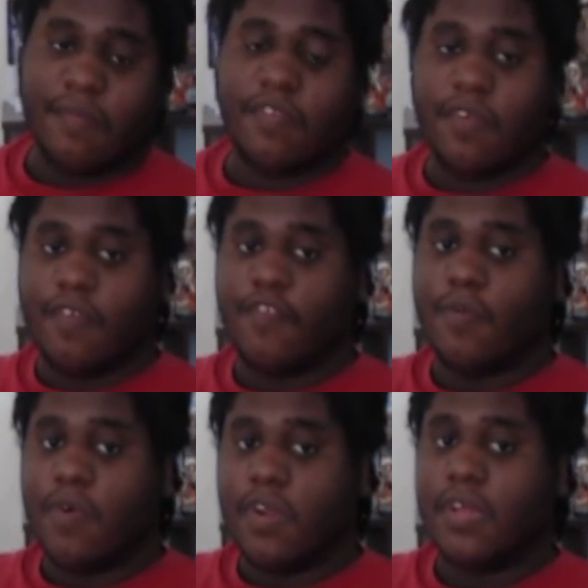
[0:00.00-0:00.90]
So if you
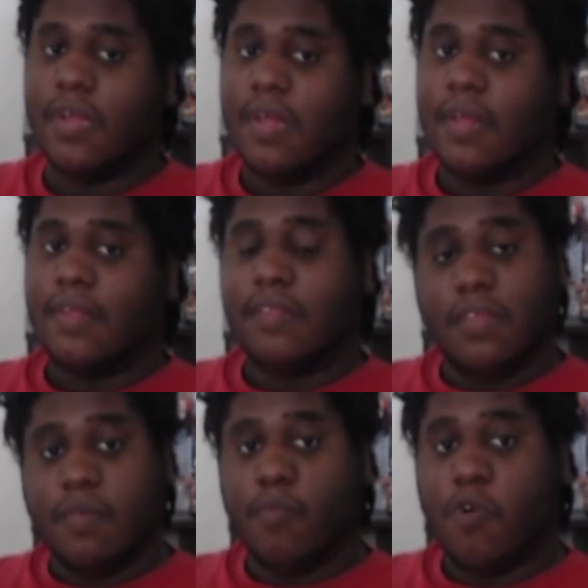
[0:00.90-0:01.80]
want to
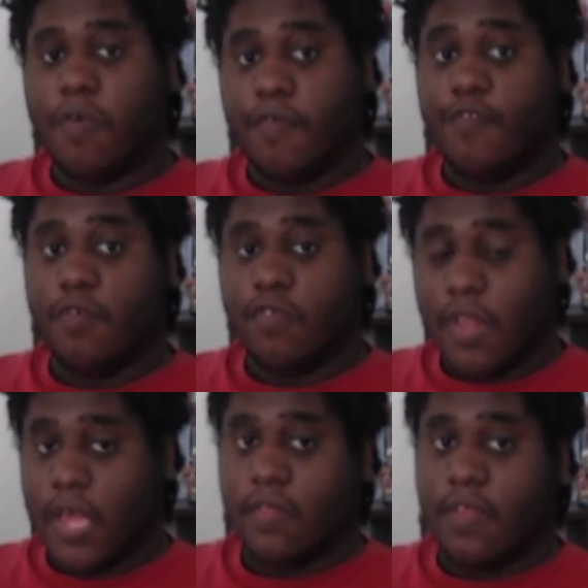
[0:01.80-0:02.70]
see more reviews
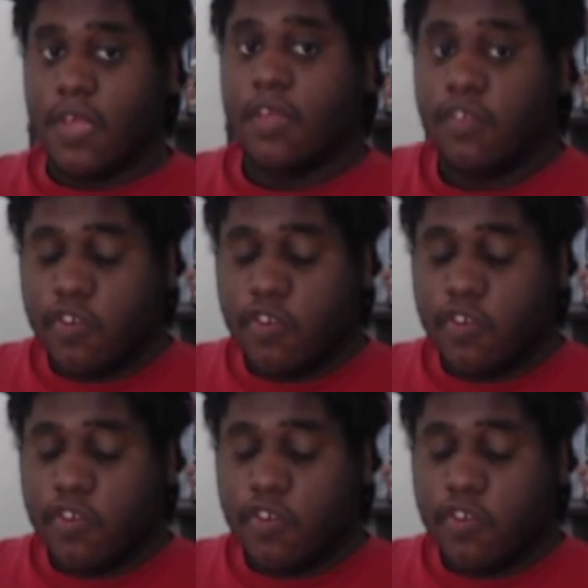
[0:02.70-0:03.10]
like these,